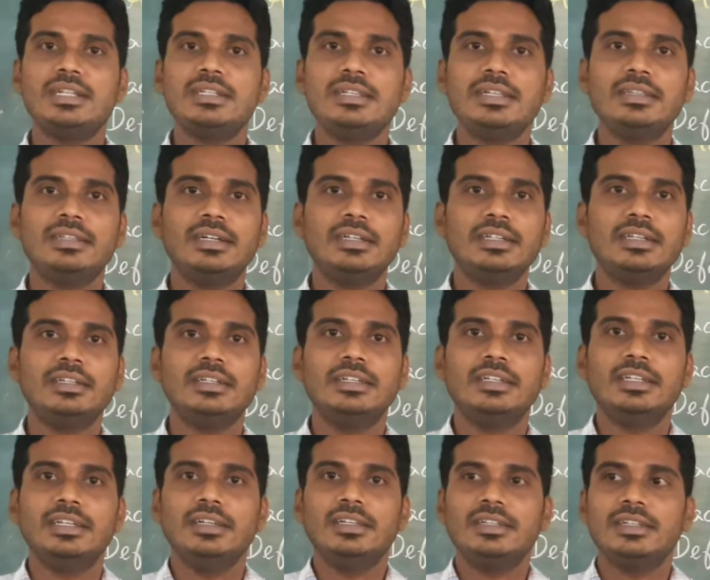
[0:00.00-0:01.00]
see
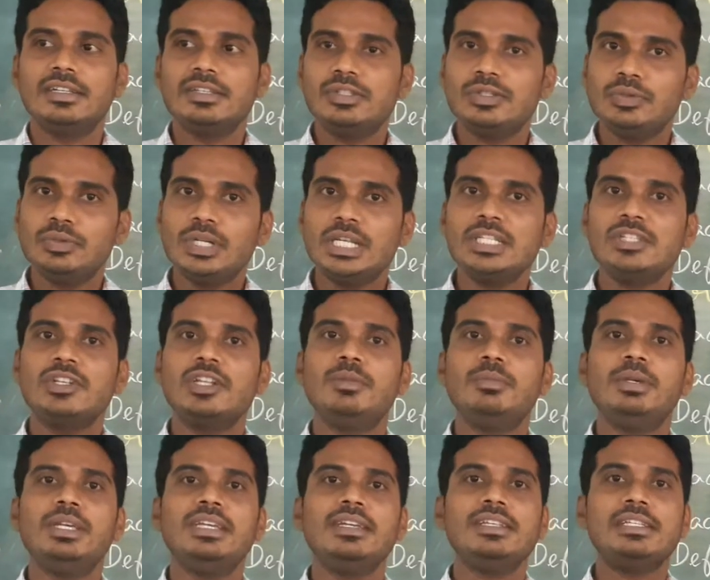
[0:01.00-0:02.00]
that the students will
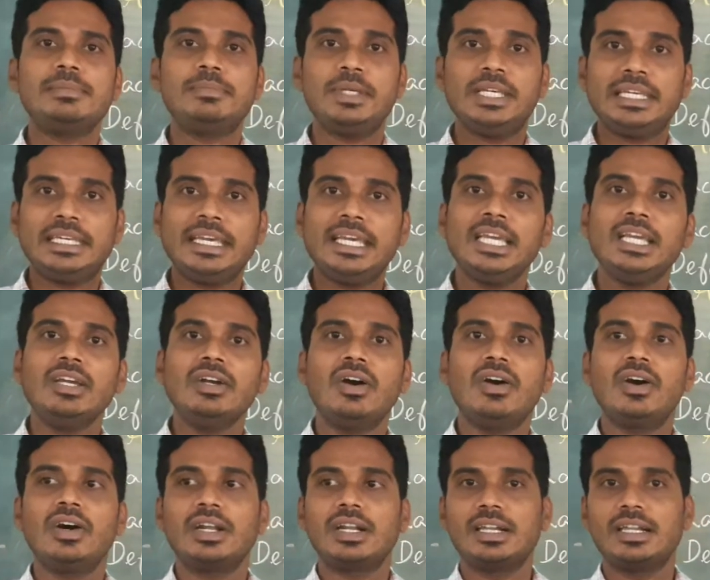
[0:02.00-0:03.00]
be speaking
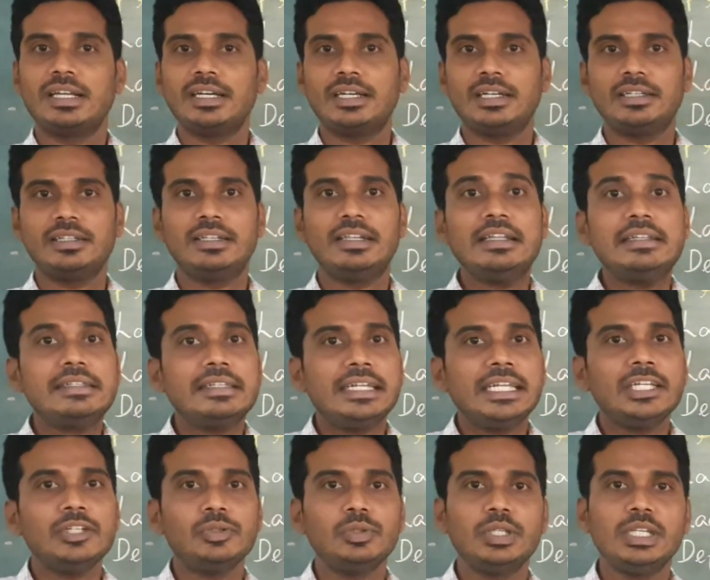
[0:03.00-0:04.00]
or listening to